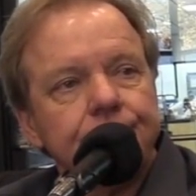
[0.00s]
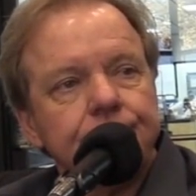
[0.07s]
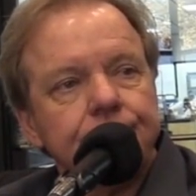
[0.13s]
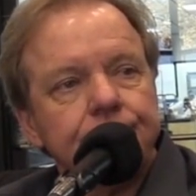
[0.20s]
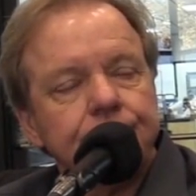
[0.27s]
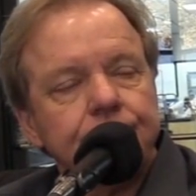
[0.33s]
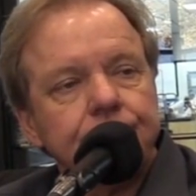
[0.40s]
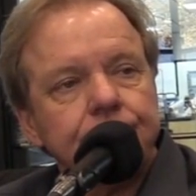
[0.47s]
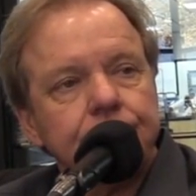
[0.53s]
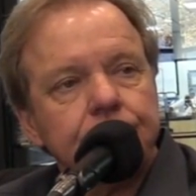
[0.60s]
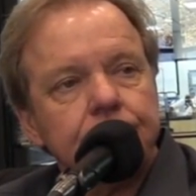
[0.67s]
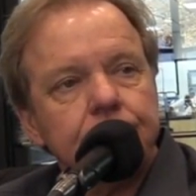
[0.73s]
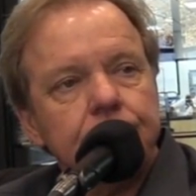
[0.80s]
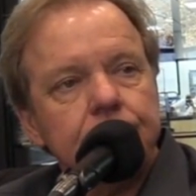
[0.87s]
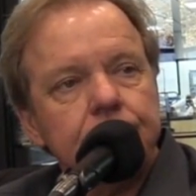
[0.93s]
Well,
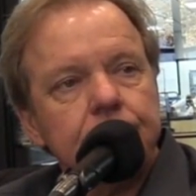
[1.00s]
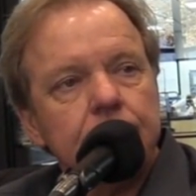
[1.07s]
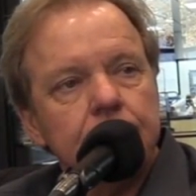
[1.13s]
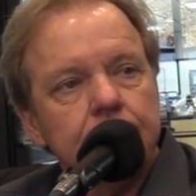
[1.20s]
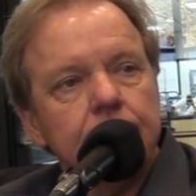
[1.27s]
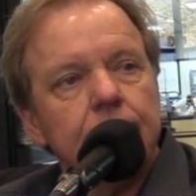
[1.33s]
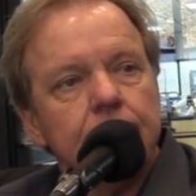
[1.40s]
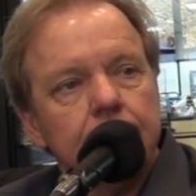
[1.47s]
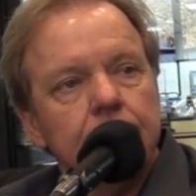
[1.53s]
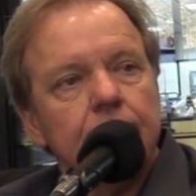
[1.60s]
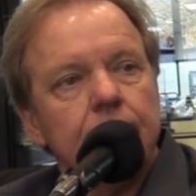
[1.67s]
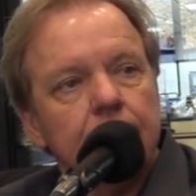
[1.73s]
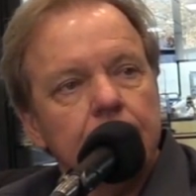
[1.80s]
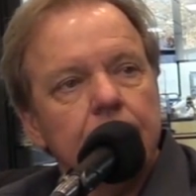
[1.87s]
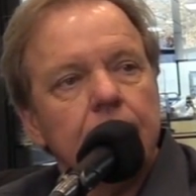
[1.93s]
everybody's there. It
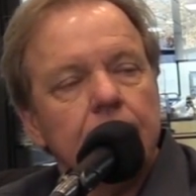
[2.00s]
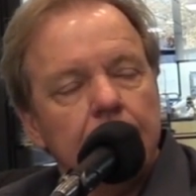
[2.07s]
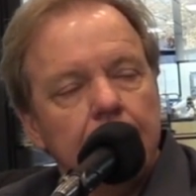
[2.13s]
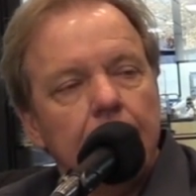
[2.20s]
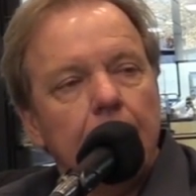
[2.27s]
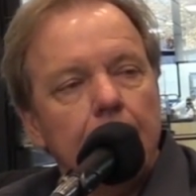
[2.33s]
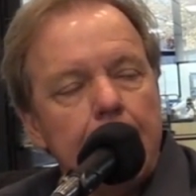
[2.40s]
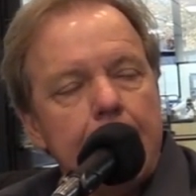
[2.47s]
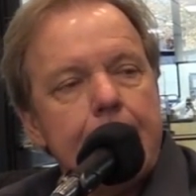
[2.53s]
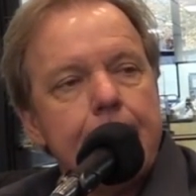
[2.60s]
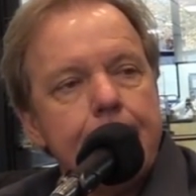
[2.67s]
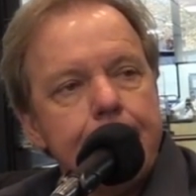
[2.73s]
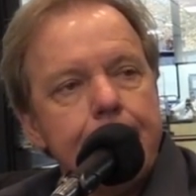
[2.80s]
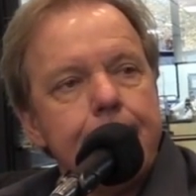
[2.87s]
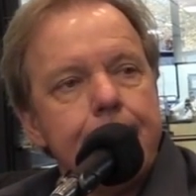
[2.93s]
was Charlotte. Yeah. I don't
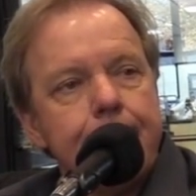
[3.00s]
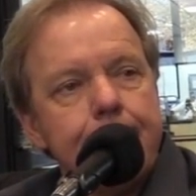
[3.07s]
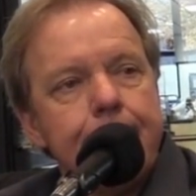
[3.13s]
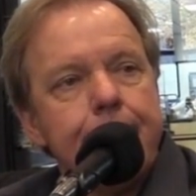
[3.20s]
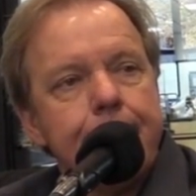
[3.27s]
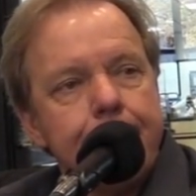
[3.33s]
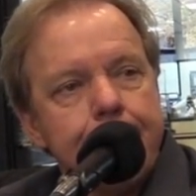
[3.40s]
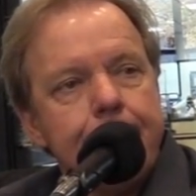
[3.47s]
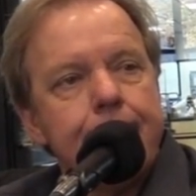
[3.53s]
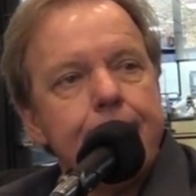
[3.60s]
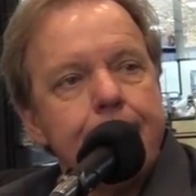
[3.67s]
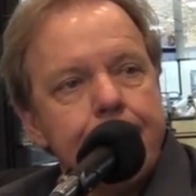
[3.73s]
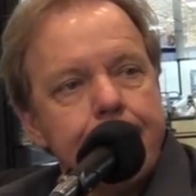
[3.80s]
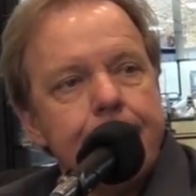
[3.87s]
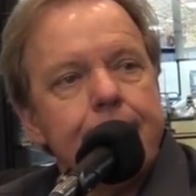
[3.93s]
know that you could have wanted
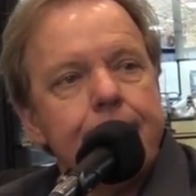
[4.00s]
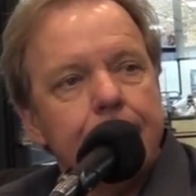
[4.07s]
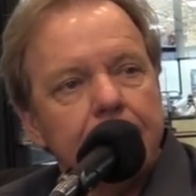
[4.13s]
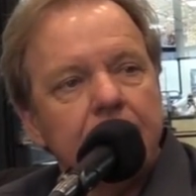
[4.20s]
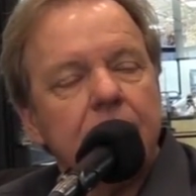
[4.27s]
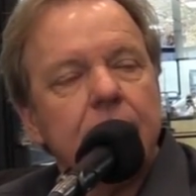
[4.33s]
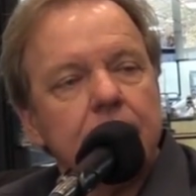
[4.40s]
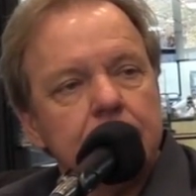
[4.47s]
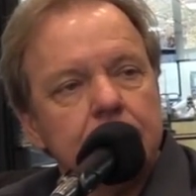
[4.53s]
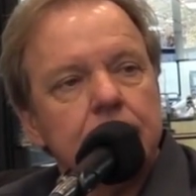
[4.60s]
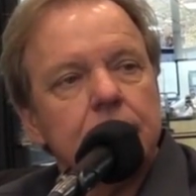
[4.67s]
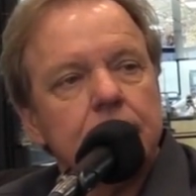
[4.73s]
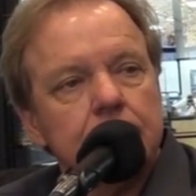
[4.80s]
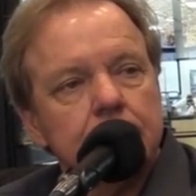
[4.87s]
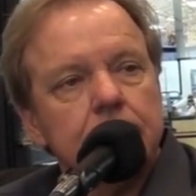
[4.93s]
a better track
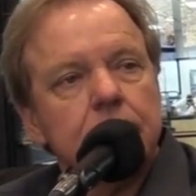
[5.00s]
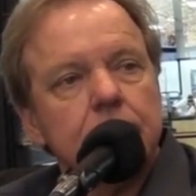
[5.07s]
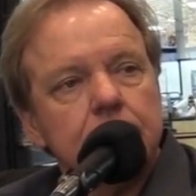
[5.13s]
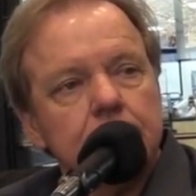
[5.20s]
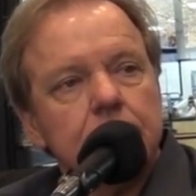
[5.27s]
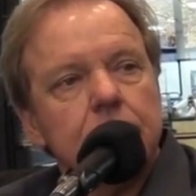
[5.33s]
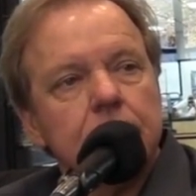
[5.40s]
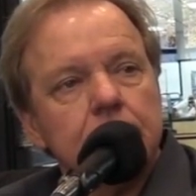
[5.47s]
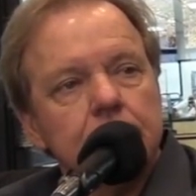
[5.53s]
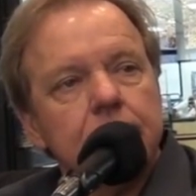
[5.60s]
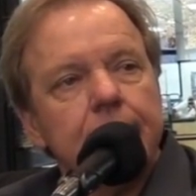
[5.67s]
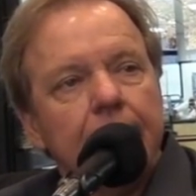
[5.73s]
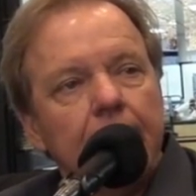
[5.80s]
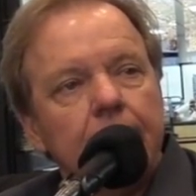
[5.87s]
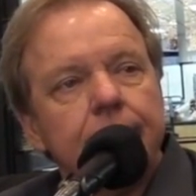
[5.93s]
at that time. So
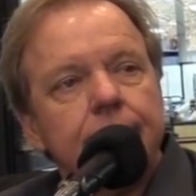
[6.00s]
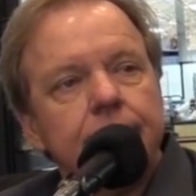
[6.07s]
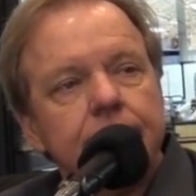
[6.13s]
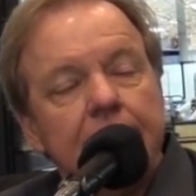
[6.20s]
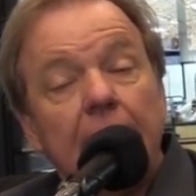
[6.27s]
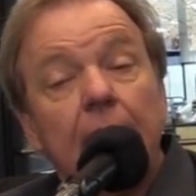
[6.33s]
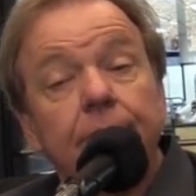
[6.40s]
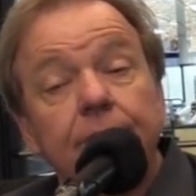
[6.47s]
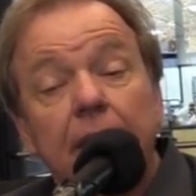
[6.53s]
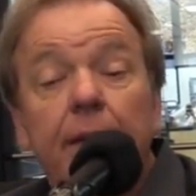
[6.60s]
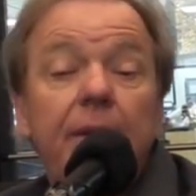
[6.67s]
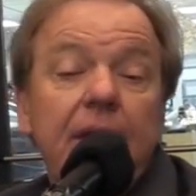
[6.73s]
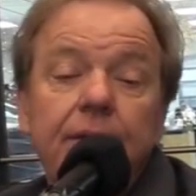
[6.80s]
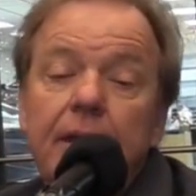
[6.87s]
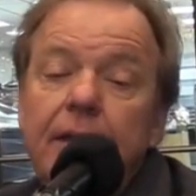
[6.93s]
yeah.
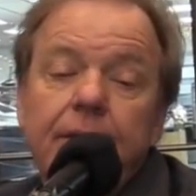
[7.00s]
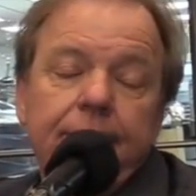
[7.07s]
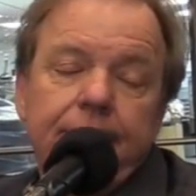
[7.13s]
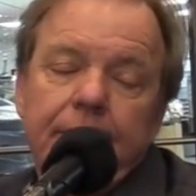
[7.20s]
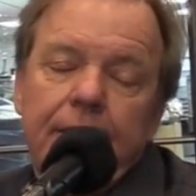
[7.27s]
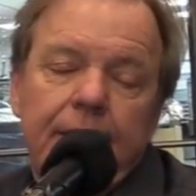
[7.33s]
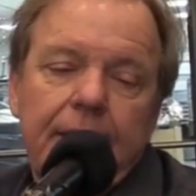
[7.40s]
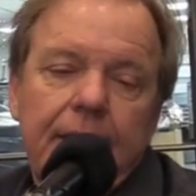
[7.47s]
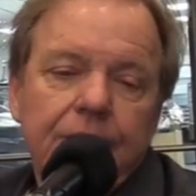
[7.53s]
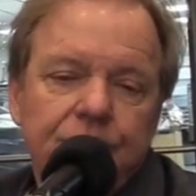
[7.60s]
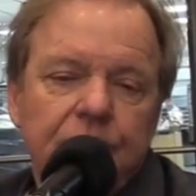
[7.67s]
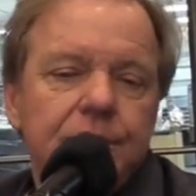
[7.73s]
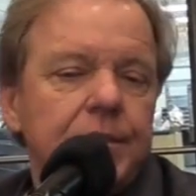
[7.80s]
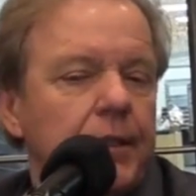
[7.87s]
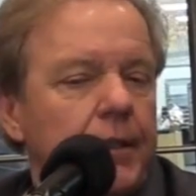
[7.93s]
I mean, and again,
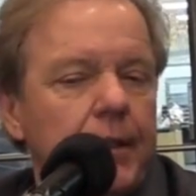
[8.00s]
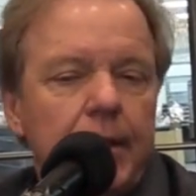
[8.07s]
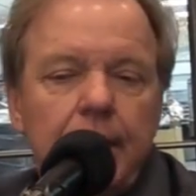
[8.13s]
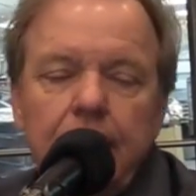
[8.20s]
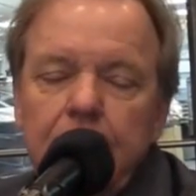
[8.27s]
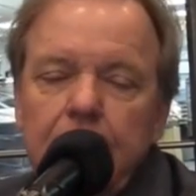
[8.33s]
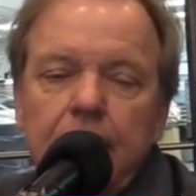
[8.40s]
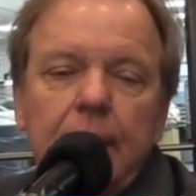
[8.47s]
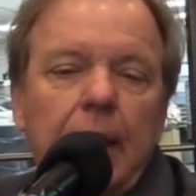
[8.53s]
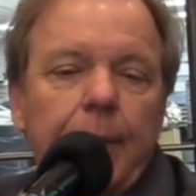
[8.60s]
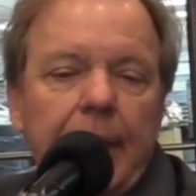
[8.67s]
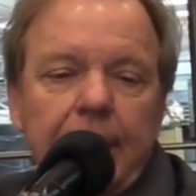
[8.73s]
just I